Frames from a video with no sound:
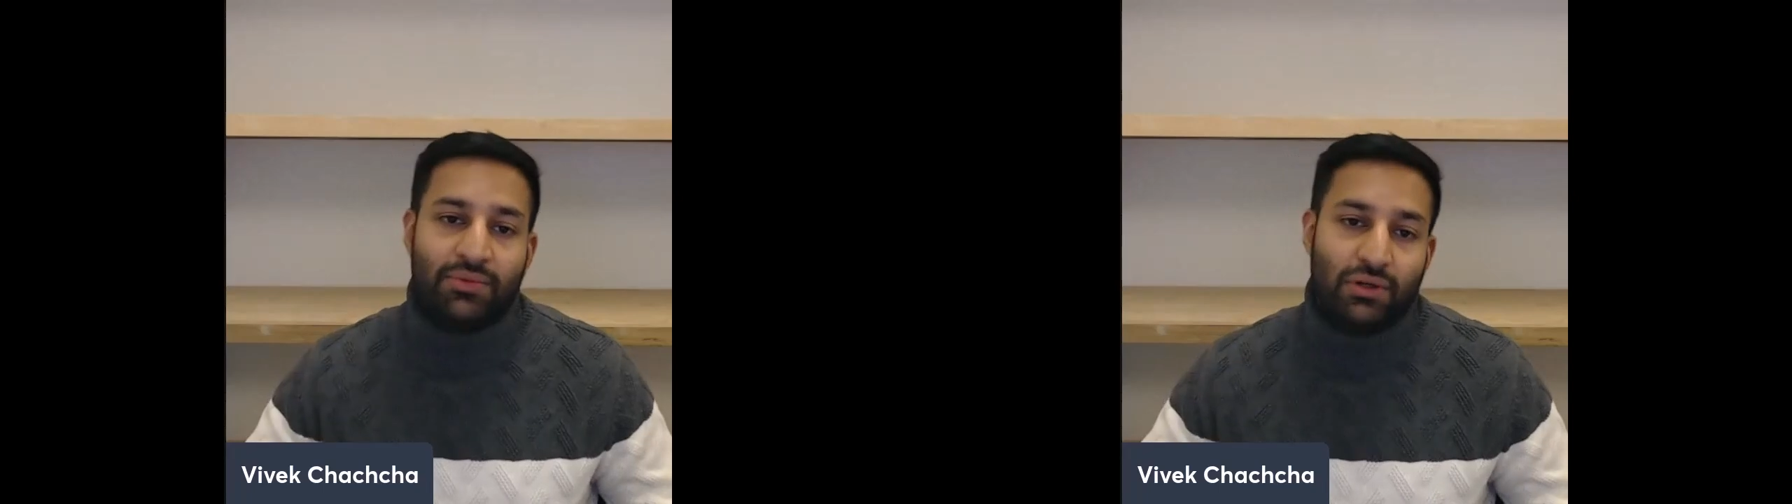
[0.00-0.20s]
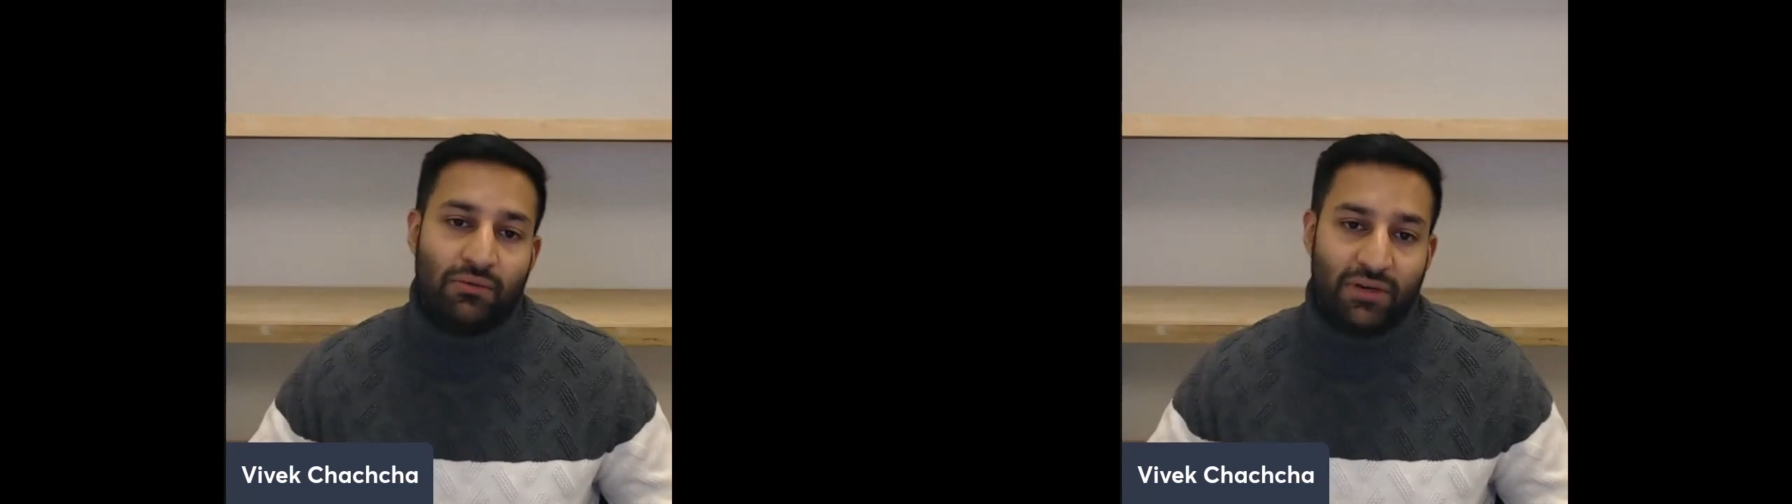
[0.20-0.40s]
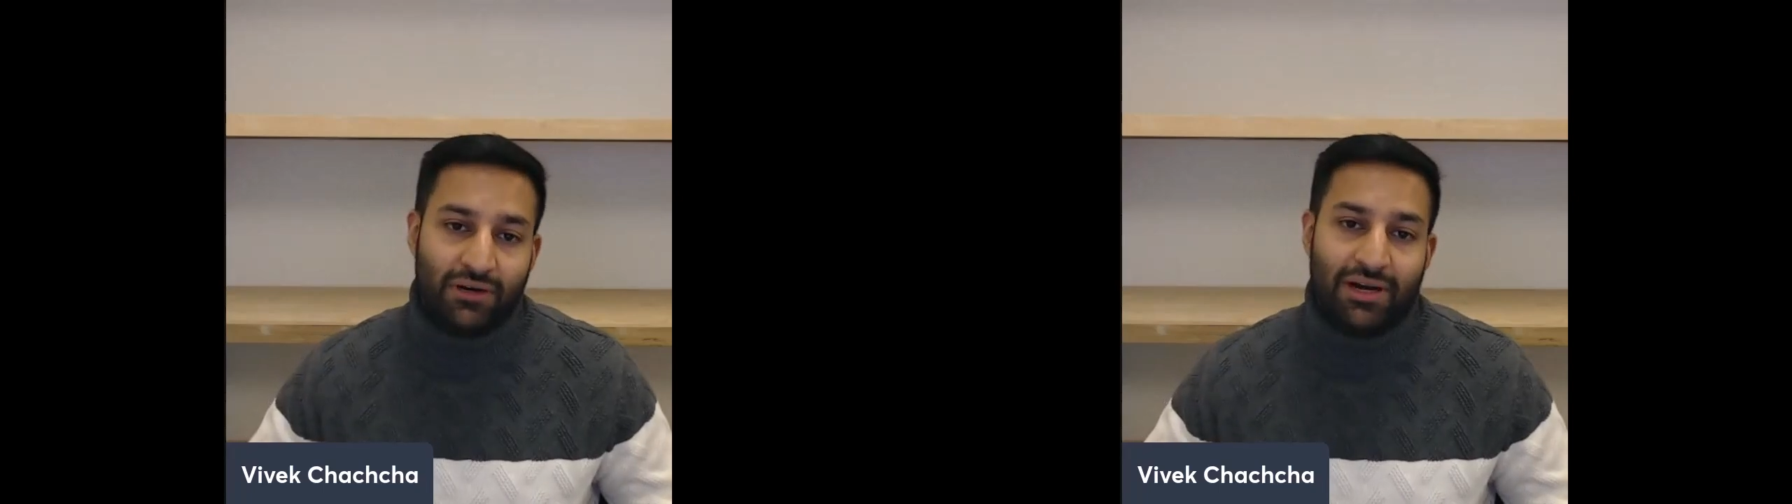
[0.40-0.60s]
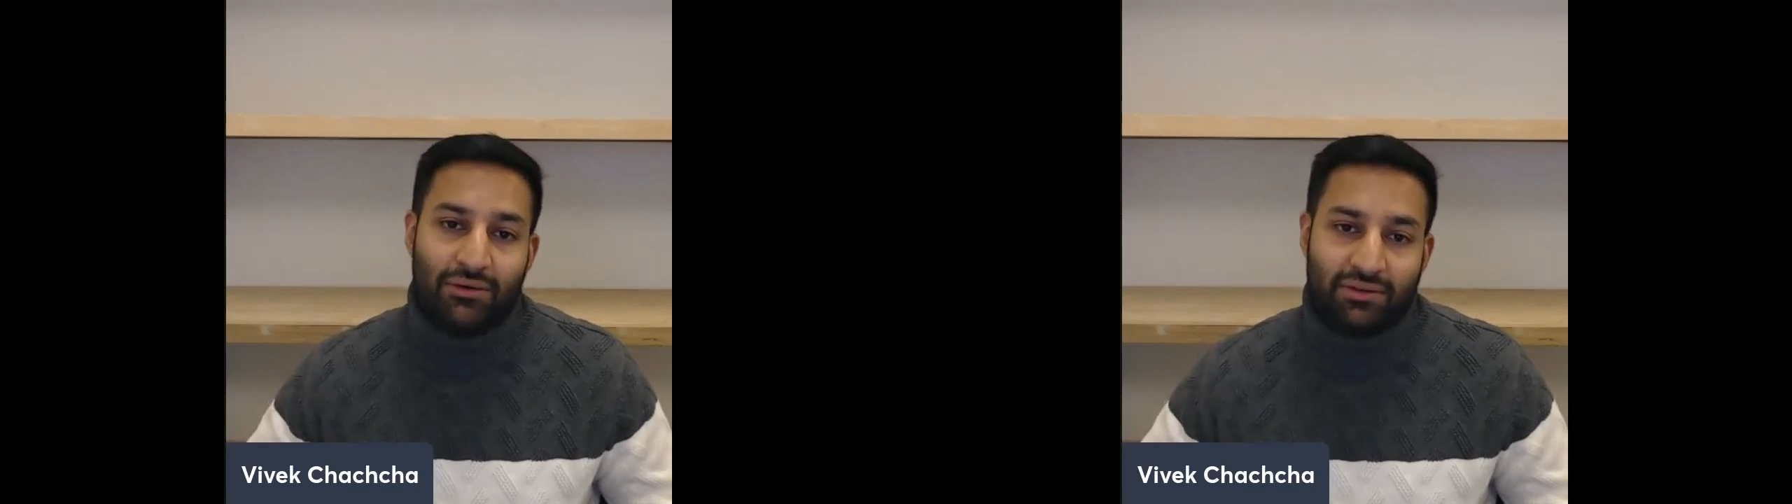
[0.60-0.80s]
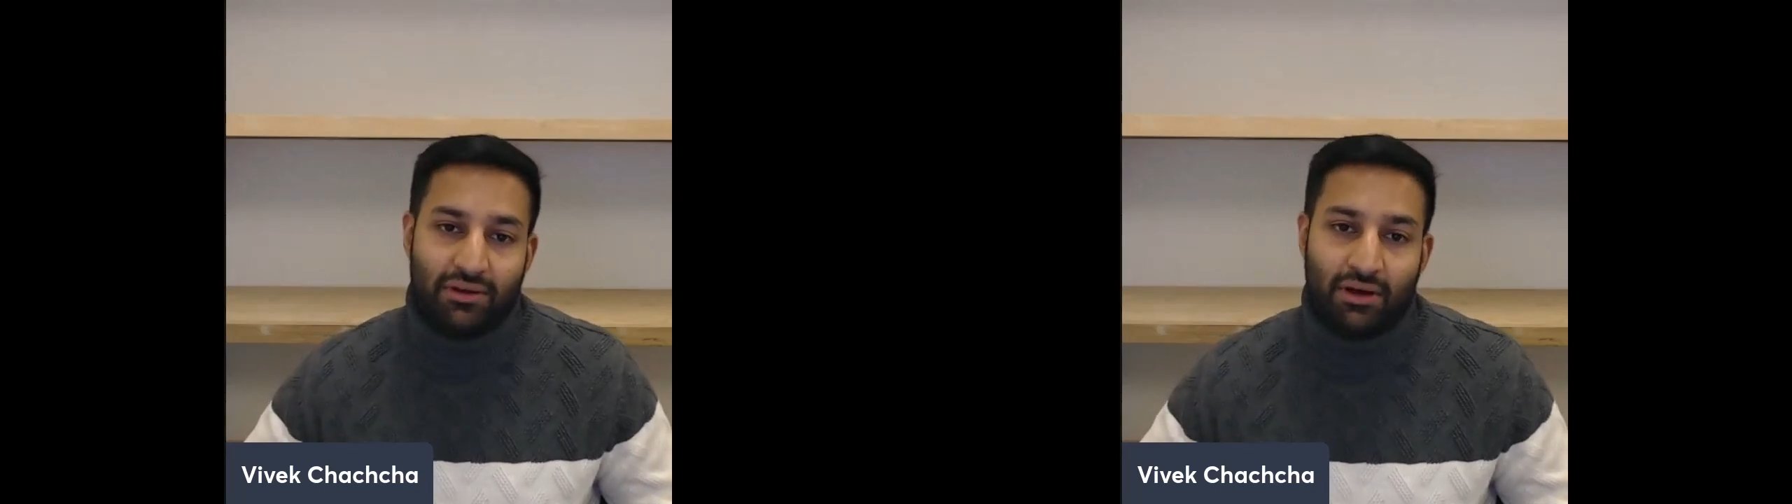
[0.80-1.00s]
you figure
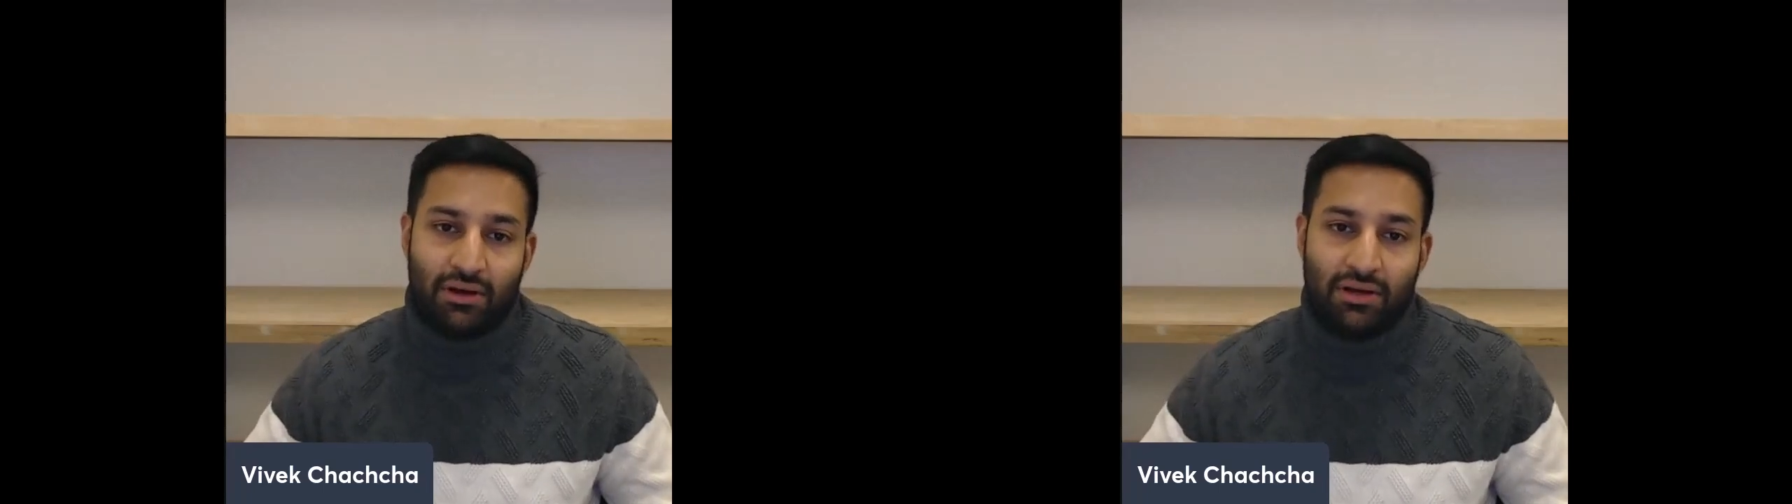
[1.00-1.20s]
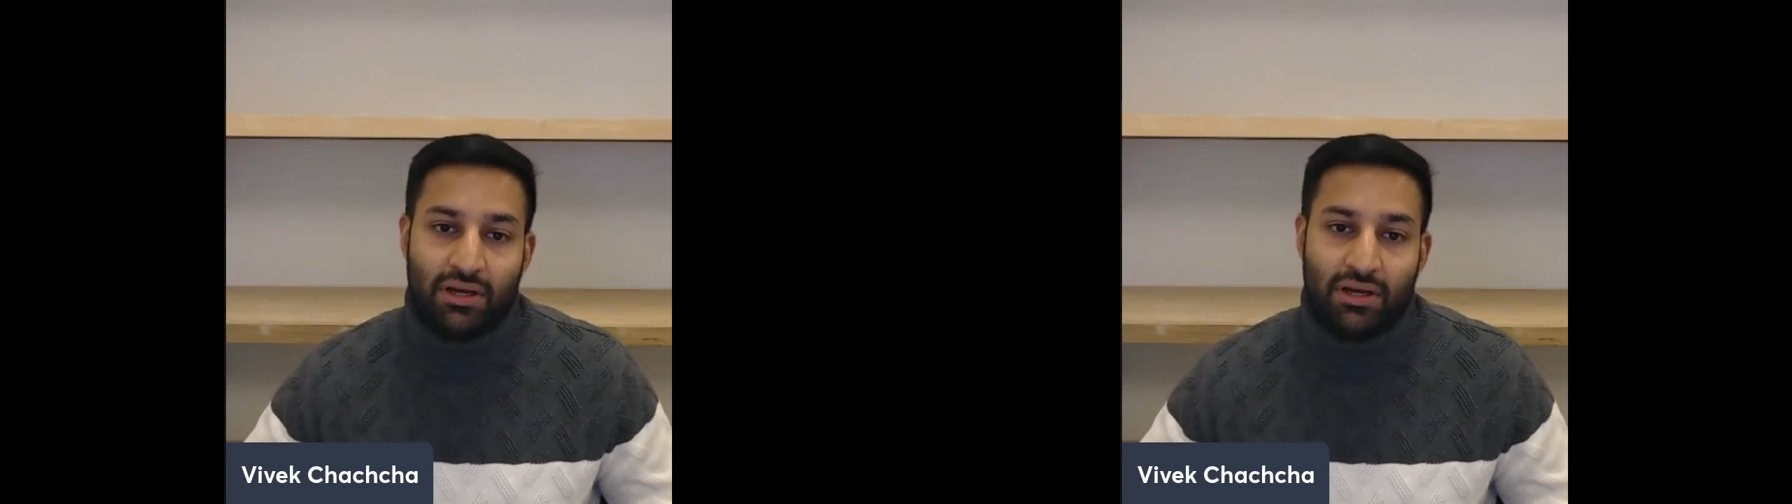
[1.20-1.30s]
out the